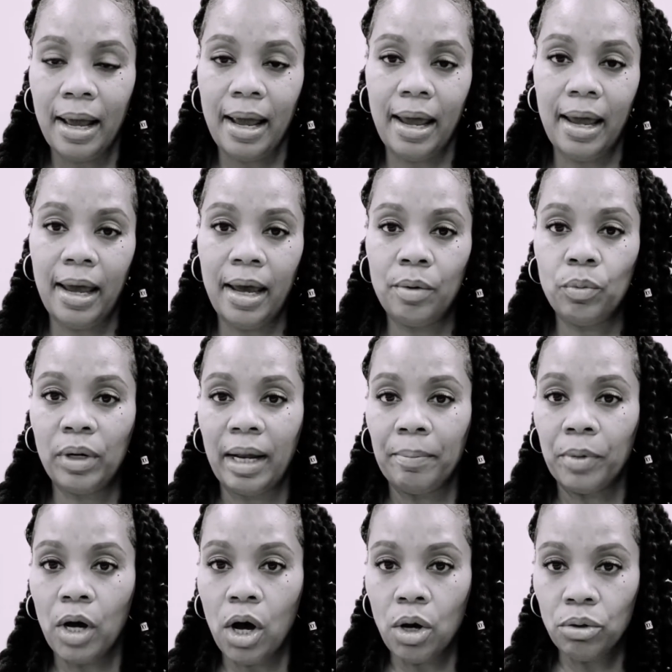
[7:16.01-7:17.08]
And when I'm
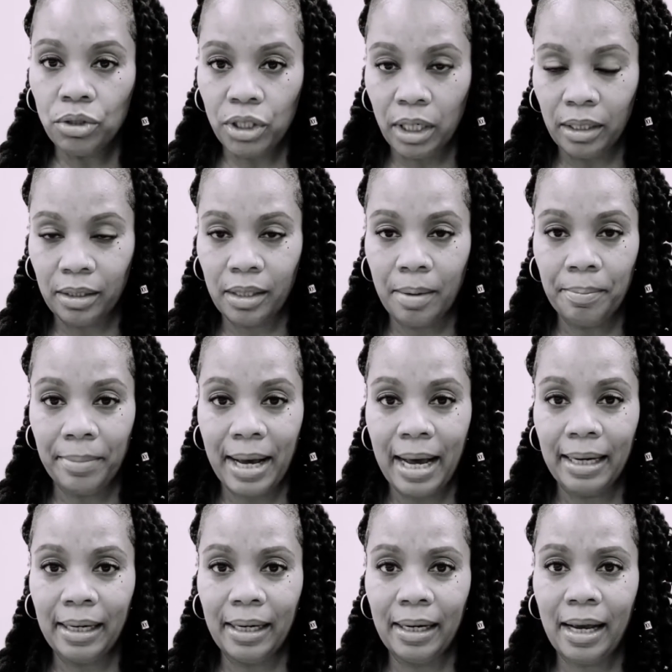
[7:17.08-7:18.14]
coaching
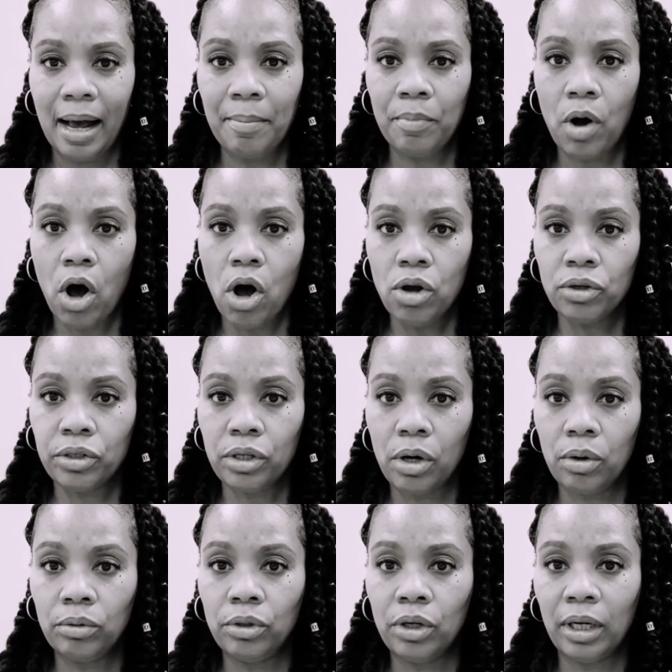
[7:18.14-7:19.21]
somebody, I'm
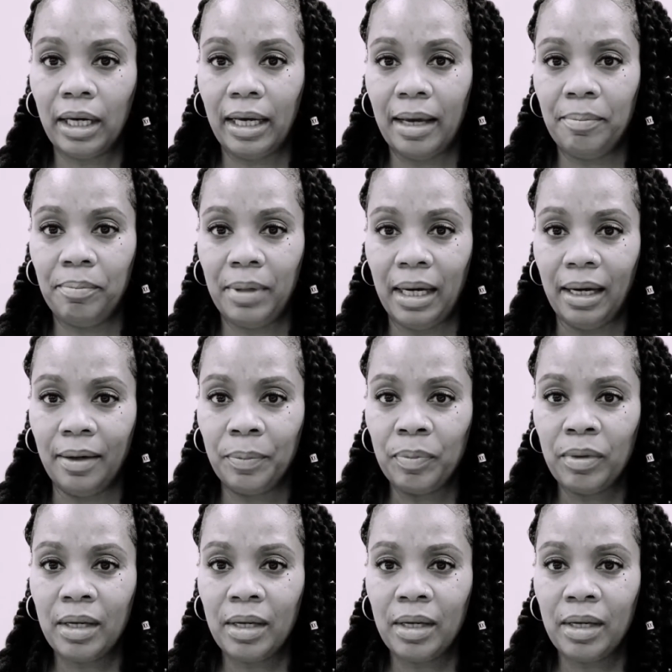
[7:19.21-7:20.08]
also looking at me.